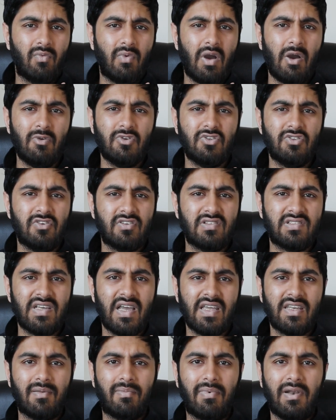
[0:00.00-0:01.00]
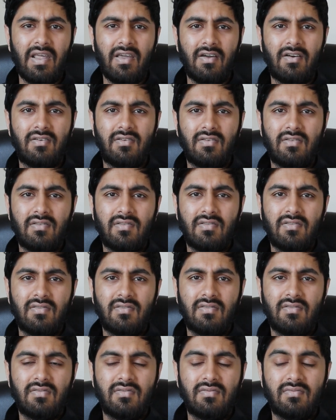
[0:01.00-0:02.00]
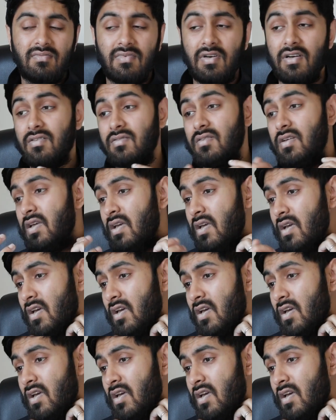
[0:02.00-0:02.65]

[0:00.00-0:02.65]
Why would you not sign the player? But,